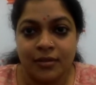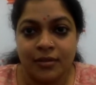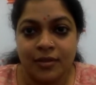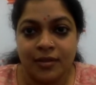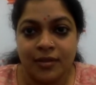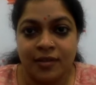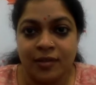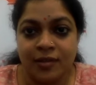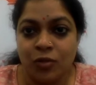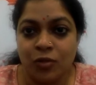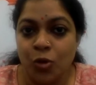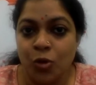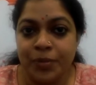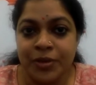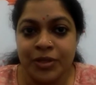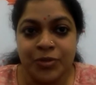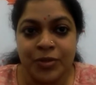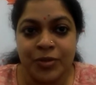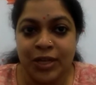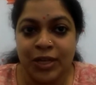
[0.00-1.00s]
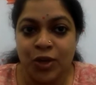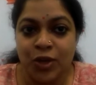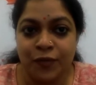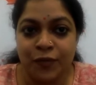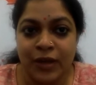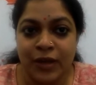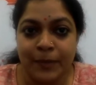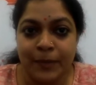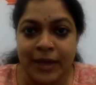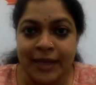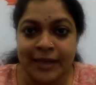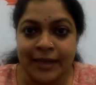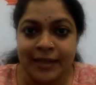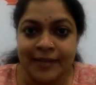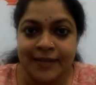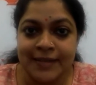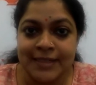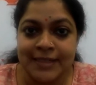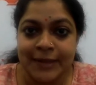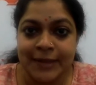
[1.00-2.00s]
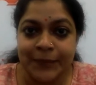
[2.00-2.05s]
This is open to any of our panelists.